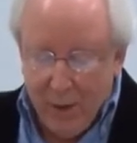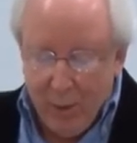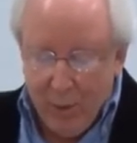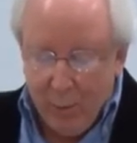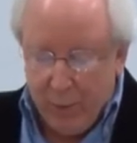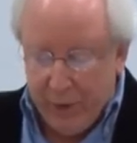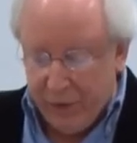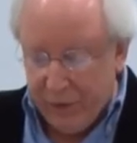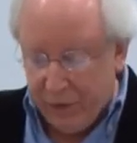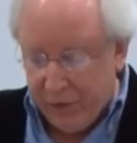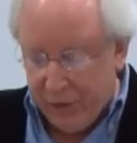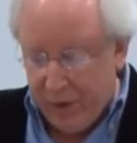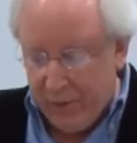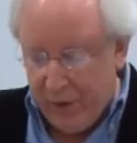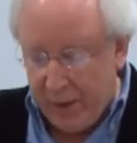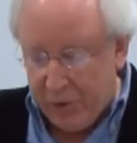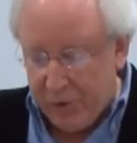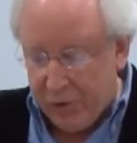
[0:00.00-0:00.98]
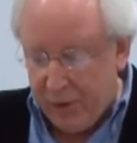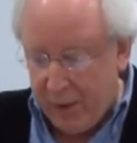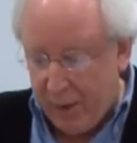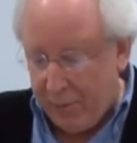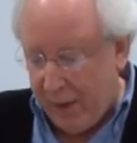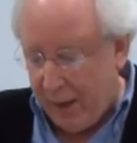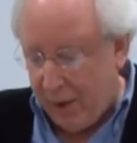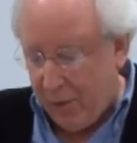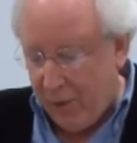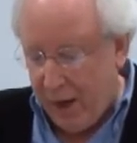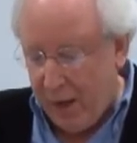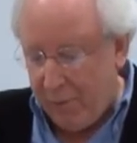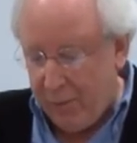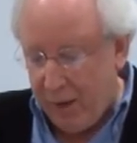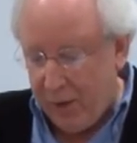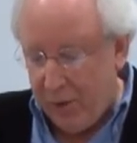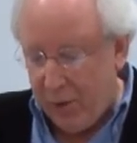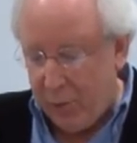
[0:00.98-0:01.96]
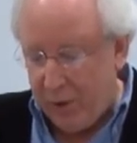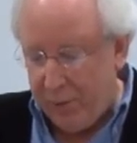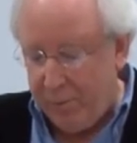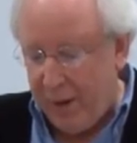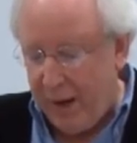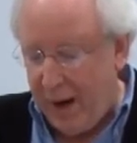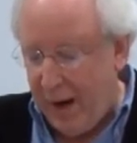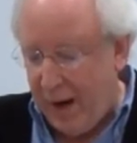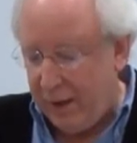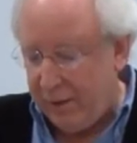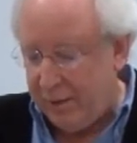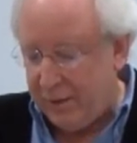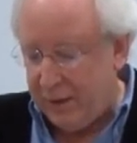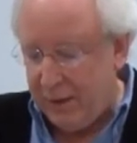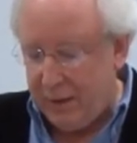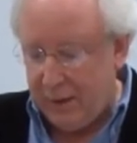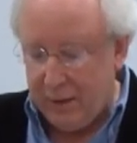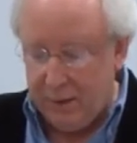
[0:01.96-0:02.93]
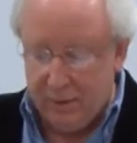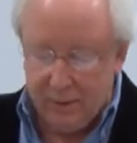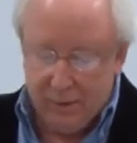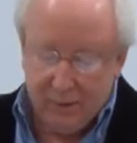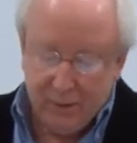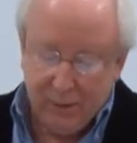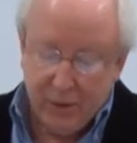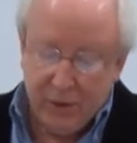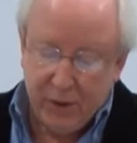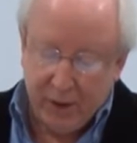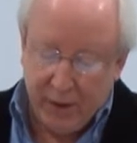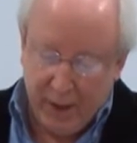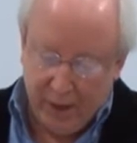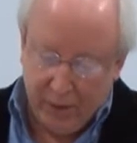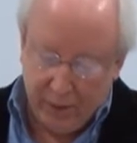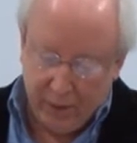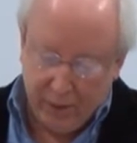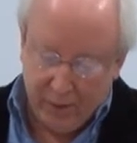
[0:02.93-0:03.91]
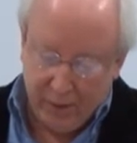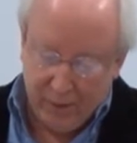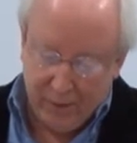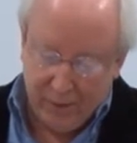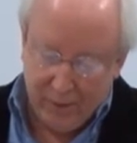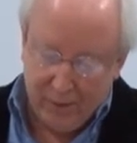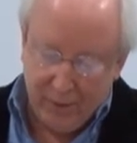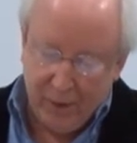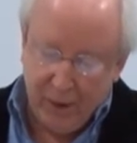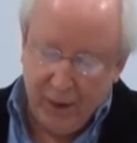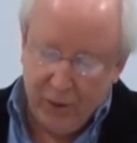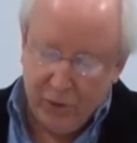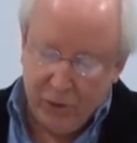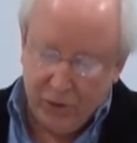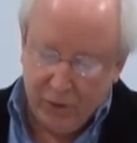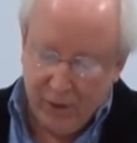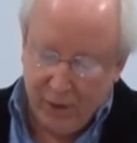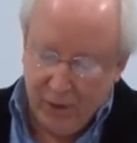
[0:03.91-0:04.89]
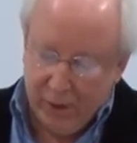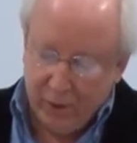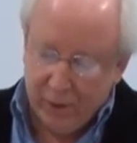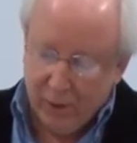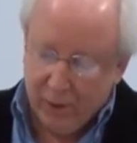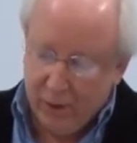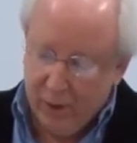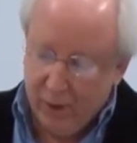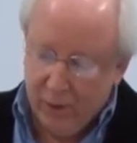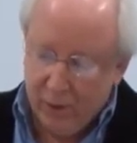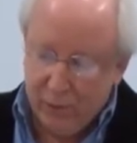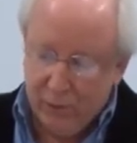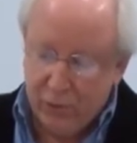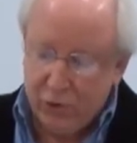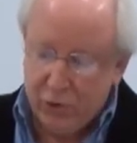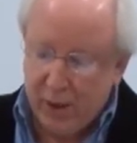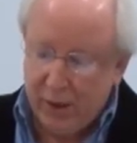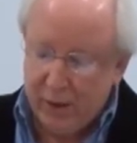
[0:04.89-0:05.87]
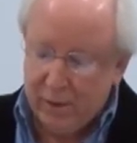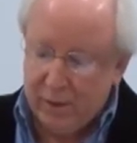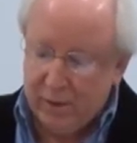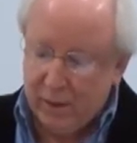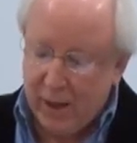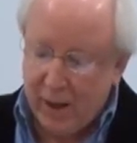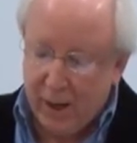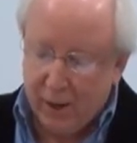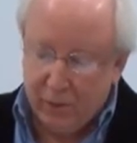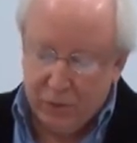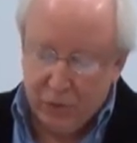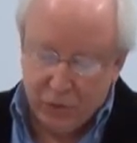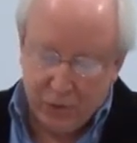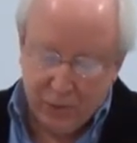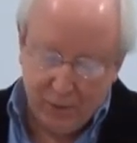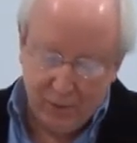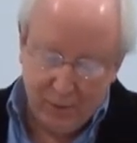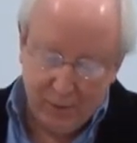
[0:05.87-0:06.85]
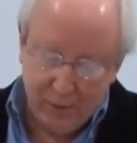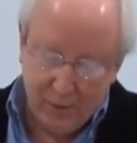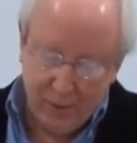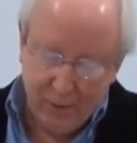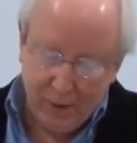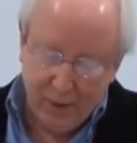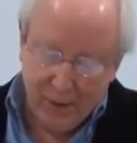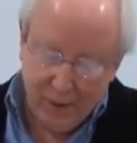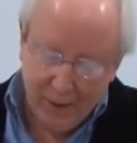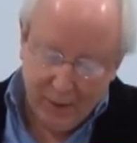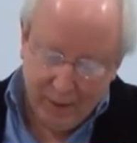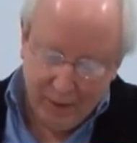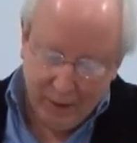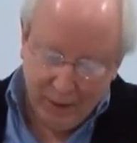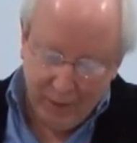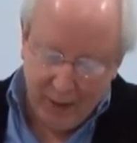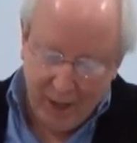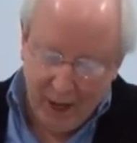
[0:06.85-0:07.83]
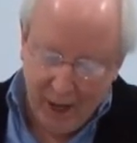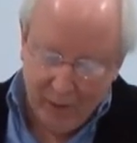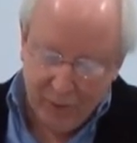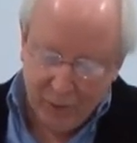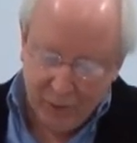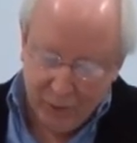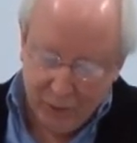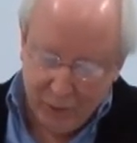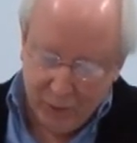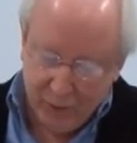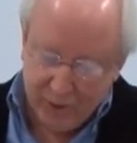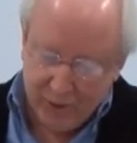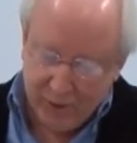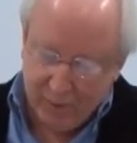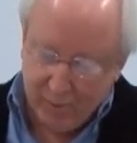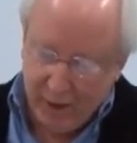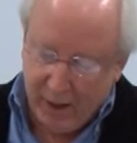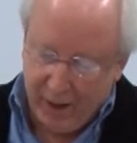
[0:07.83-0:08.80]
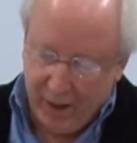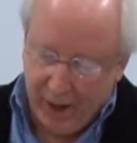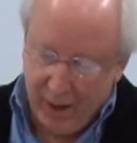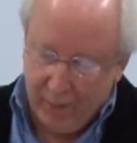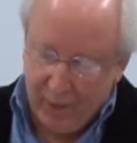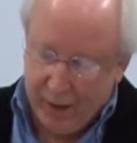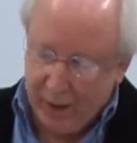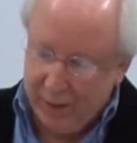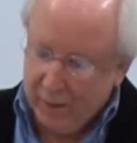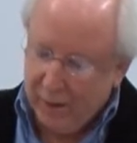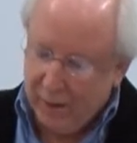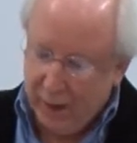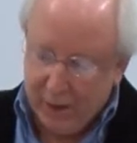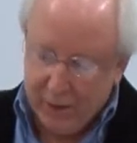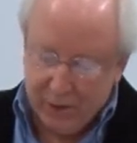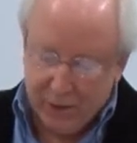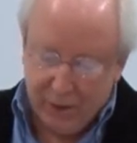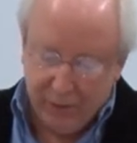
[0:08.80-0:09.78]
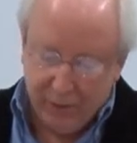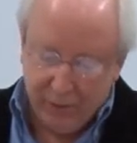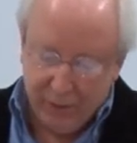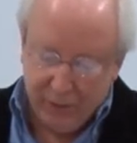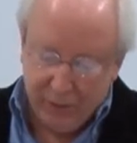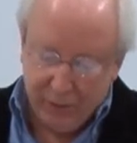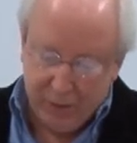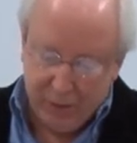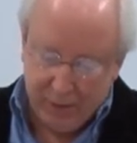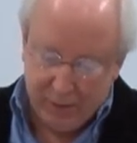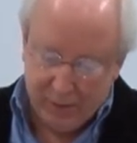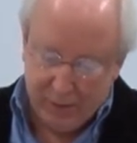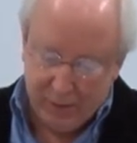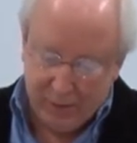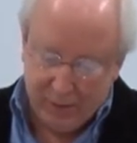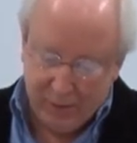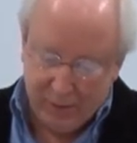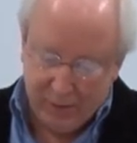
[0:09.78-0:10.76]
Missus Kvetchin and my grandmother would bask together, each in her own chaise lounge, in the afternoons in Miami in the nineteen fifties,